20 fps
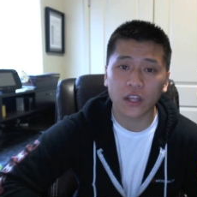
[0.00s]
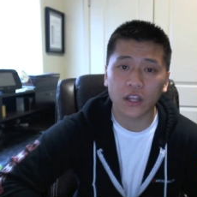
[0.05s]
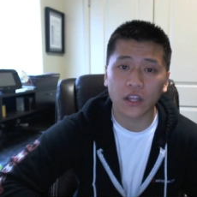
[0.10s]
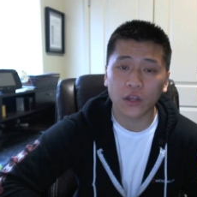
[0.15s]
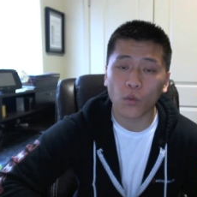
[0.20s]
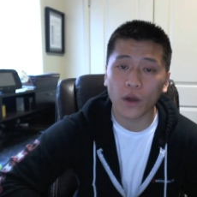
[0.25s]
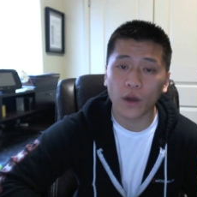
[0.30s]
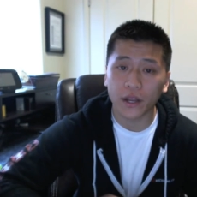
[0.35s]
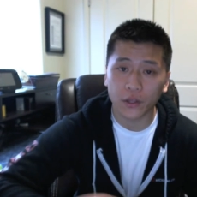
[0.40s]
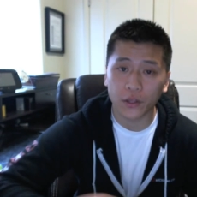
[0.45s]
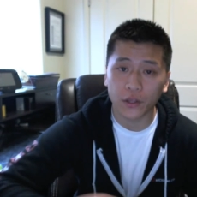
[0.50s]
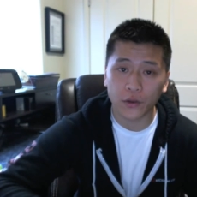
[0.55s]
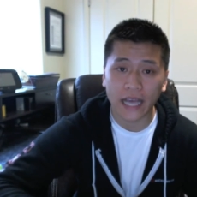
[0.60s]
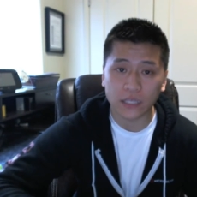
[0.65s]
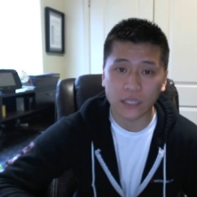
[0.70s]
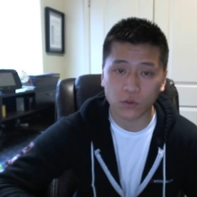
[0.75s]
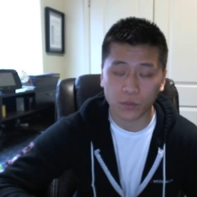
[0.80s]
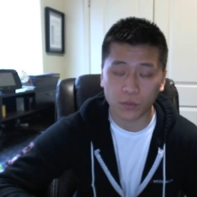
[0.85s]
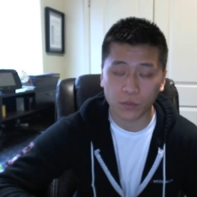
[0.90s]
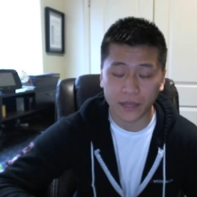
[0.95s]
what you
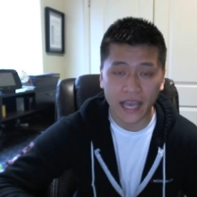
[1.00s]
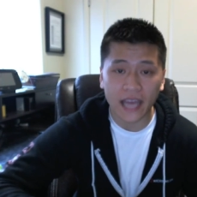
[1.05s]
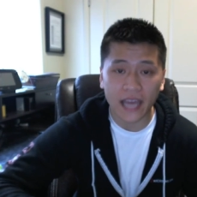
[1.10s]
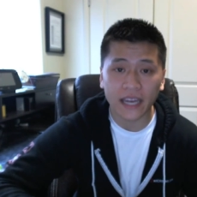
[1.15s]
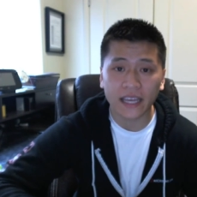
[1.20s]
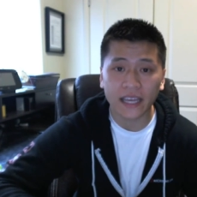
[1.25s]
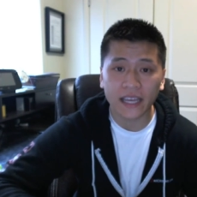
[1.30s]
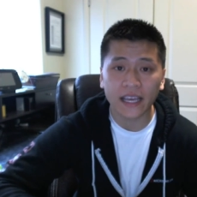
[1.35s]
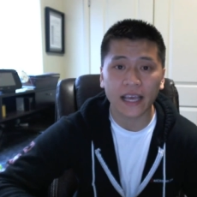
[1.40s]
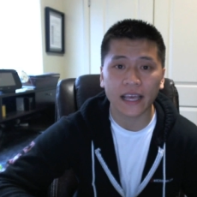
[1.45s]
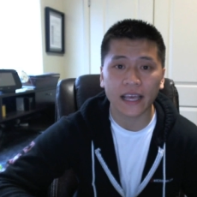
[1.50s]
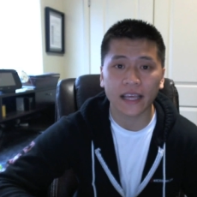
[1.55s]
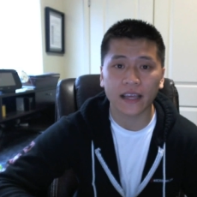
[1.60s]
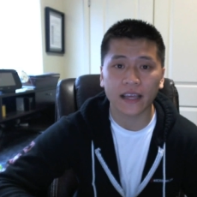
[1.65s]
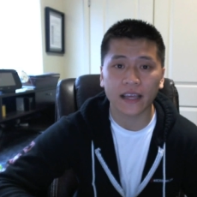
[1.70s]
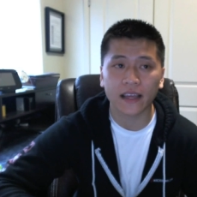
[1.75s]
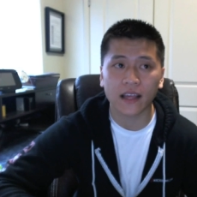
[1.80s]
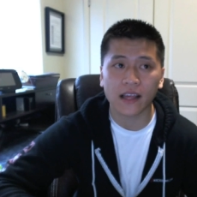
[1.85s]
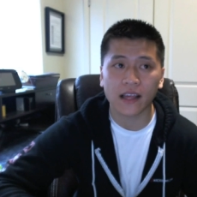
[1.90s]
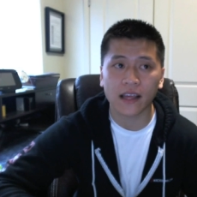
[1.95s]
guys will be getting,
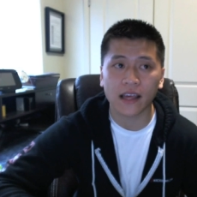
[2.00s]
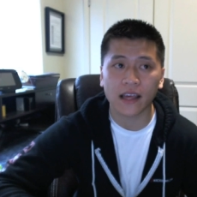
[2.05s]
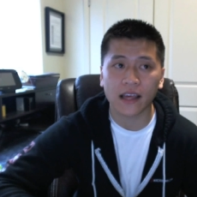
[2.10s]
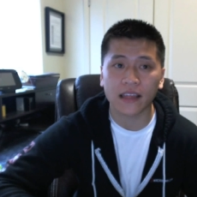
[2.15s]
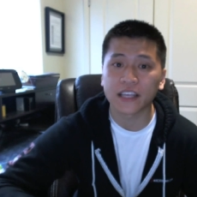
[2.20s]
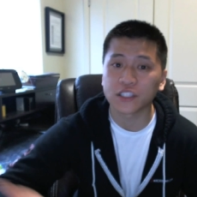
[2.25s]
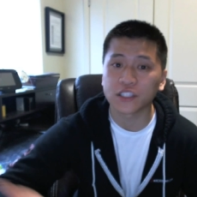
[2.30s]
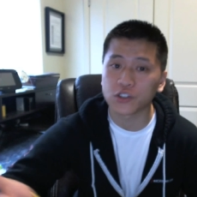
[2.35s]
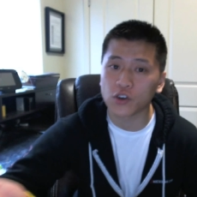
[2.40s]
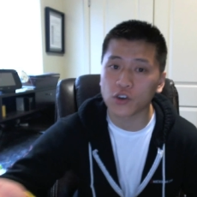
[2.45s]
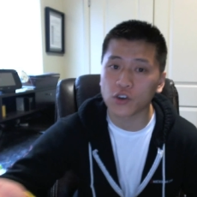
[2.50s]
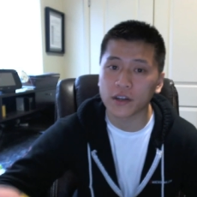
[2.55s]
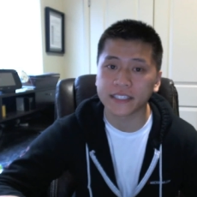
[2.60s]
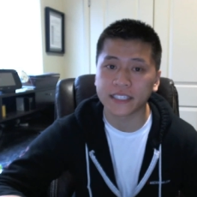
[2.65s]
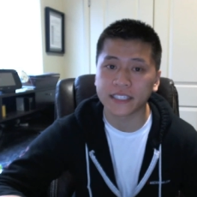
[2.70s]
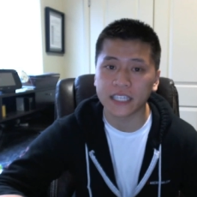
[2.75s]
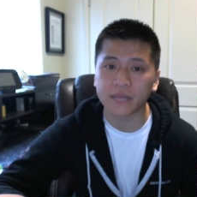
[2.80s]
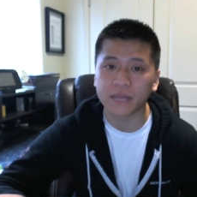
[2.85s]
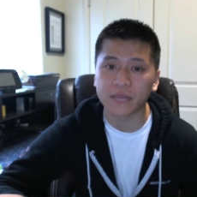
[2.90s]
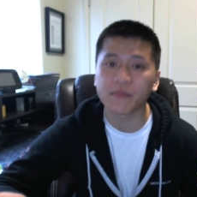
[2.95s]
uh, unless you're on
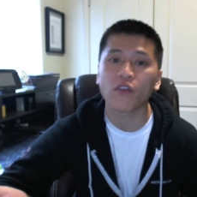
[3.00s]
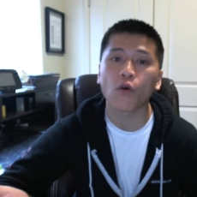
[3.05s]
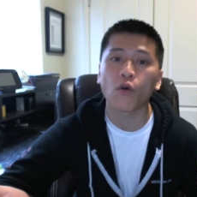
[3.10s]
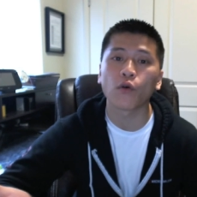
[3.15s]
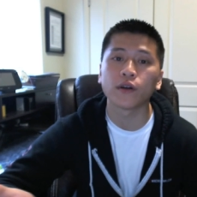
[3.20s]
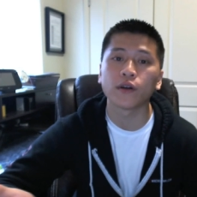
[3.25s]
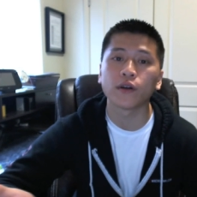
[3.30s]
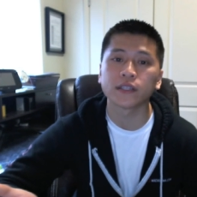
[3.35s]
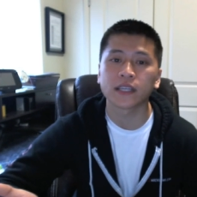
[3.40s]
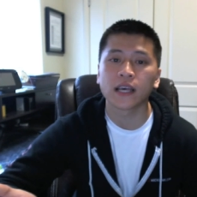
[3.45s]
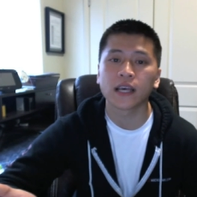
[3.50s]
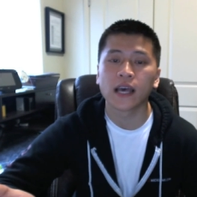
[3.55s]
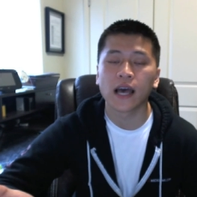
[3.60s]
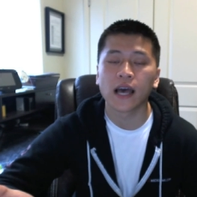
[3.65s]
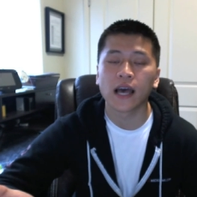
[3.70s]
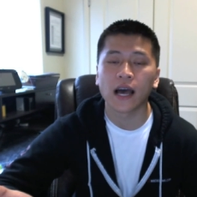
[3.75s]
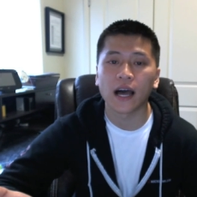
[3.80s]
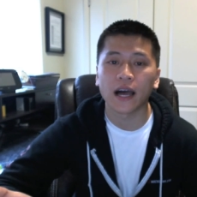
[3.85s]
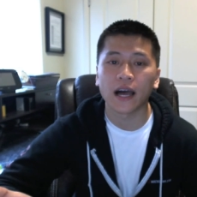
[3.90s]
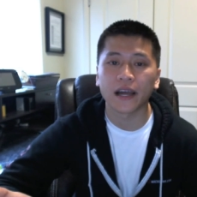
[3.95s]
Steam, of course.
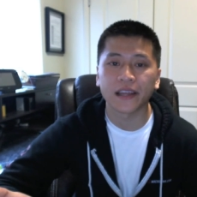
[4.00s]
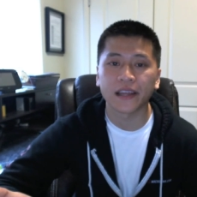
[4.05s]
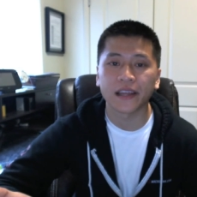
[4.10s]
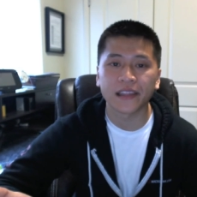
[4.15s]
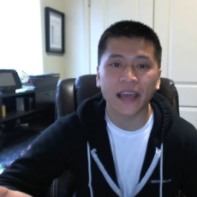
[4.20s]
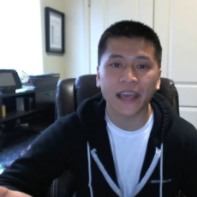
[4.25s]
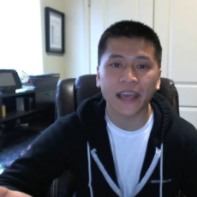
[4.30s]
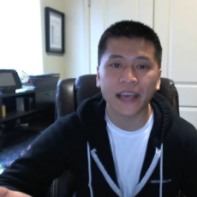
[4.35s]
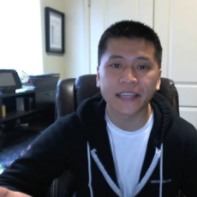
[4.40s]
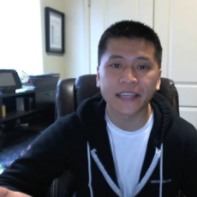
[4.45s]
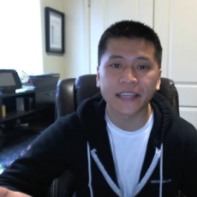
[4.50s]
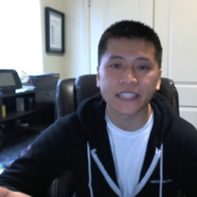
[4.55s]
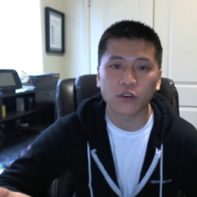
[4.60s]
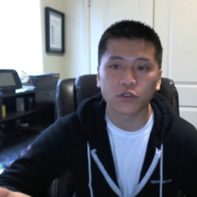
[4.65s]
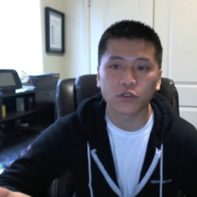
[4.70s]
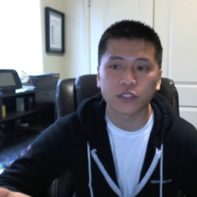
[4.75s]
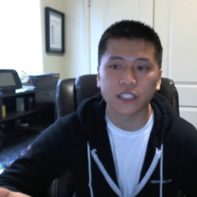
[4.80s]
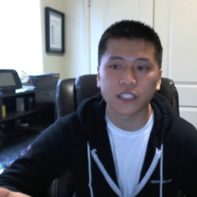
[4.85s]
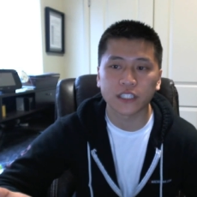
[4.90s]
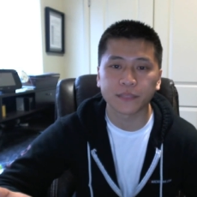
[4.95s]
Uh, in that case, I
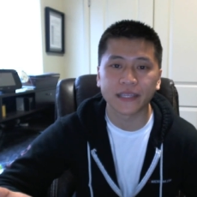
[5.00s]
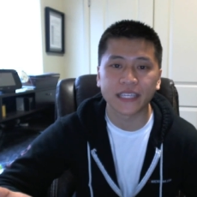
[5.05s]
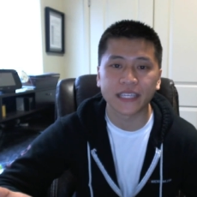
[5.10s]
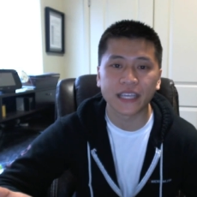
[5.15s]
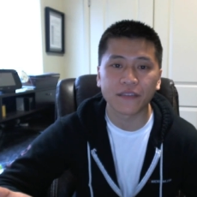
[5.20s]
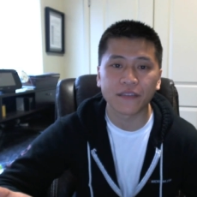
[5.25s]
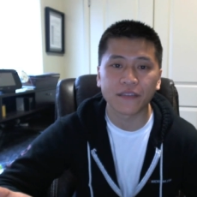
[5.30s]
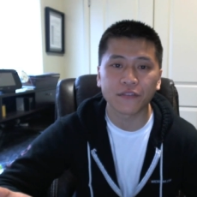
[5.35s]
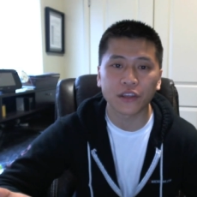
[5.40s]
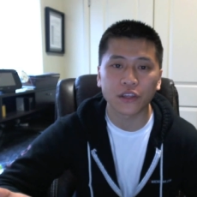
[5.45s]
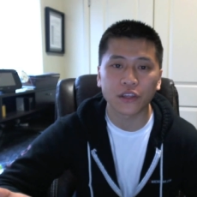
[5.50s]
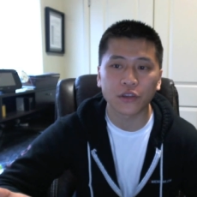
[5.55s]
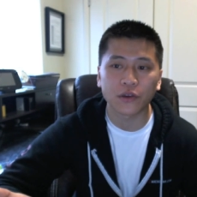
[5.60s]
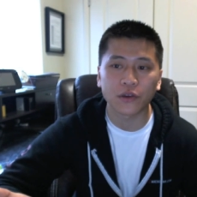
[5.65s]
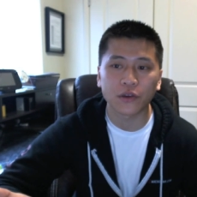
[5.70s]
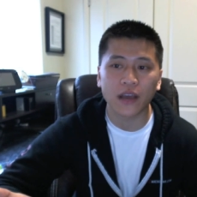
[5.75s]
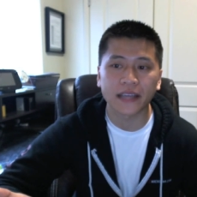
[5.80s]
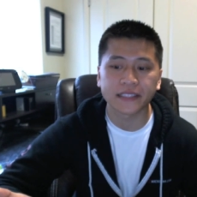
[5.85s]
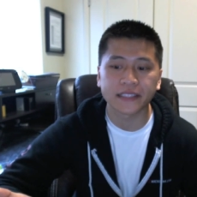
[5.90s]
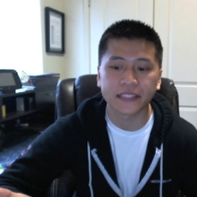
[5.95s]
will just be gifting you
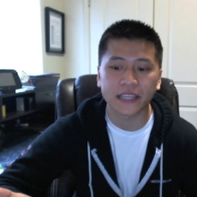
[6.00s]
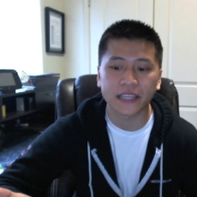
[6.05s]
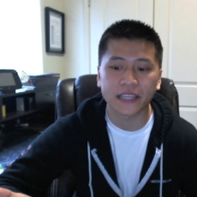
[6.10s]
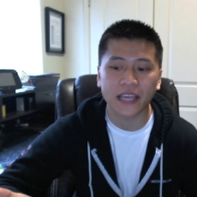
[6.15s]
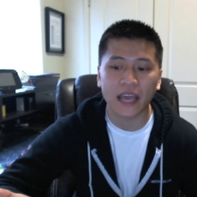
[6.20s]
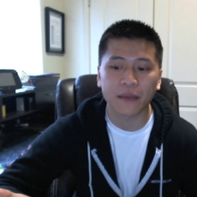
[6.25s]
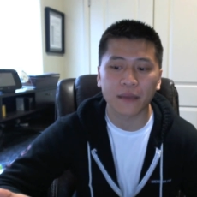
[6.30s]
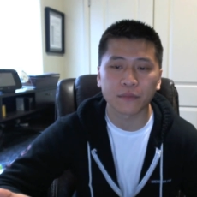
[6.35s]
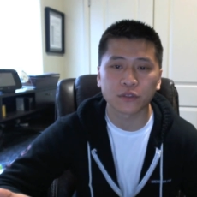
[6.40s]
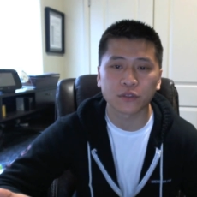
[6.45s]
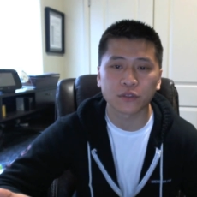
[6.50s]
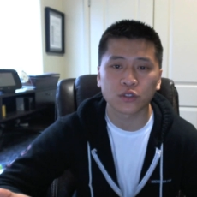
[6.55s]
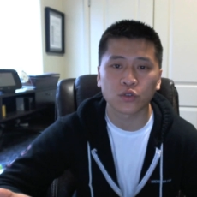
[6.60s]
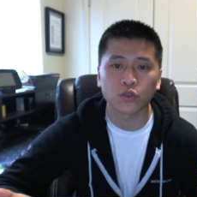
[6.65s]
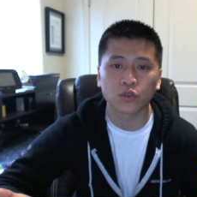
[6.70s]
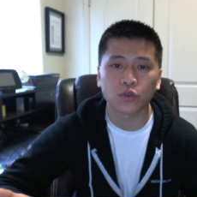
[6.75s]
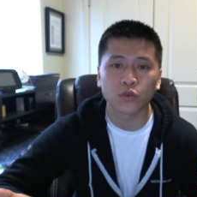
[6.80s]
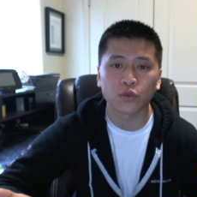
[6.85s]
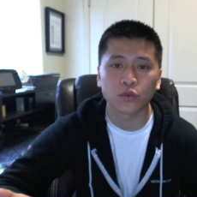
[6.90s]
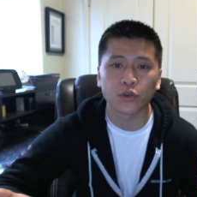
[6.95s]
guys the game to
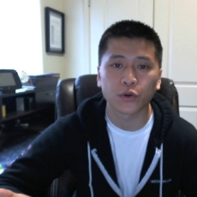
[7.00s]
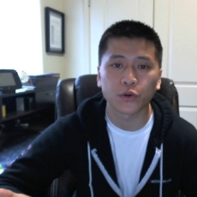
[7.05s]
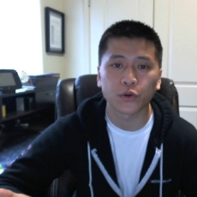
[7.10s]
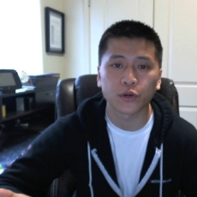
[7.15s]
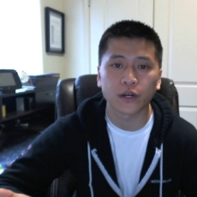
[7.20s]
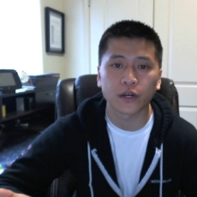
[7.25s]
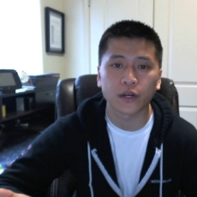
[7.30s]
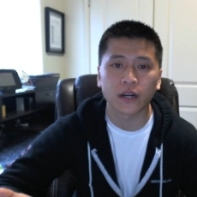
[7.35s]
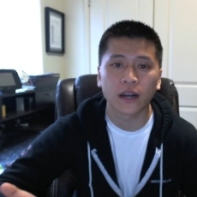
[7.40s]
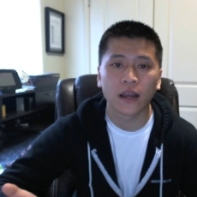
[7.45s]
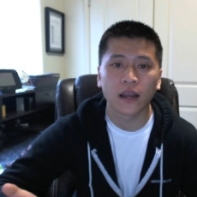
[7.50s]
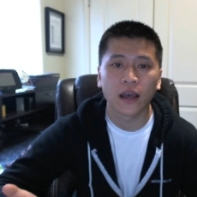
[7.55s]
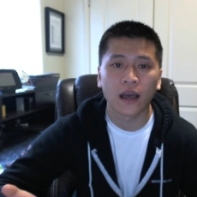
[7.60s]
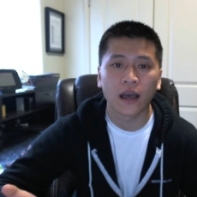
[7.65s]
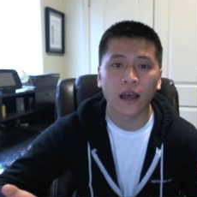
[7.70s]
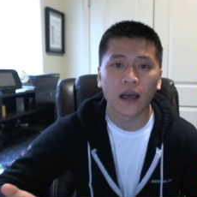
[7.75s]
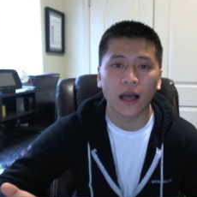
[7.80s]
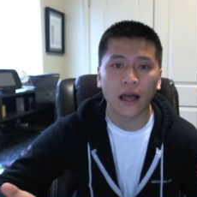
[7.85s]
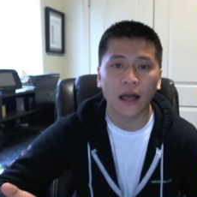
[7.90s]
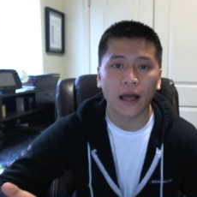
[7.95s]
your
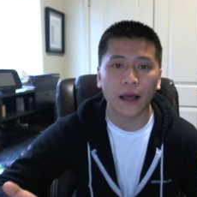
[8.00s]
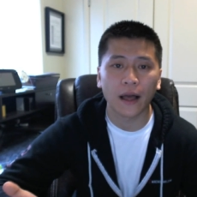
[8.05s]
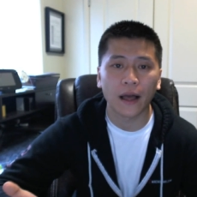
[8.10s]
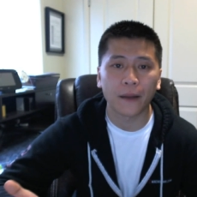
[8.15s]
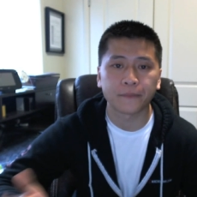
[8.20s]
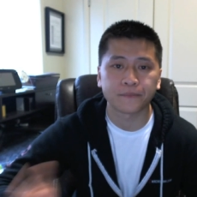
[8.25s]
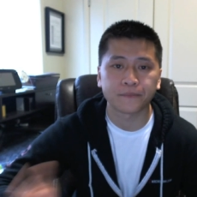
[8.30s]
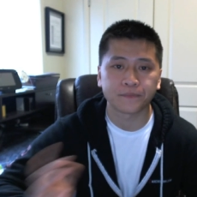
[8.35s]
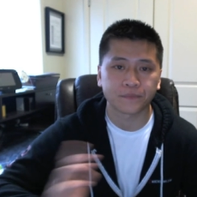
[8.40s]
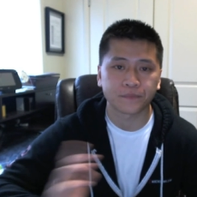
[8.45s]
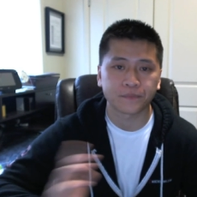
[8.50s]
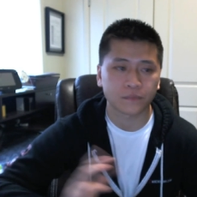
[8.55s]
um,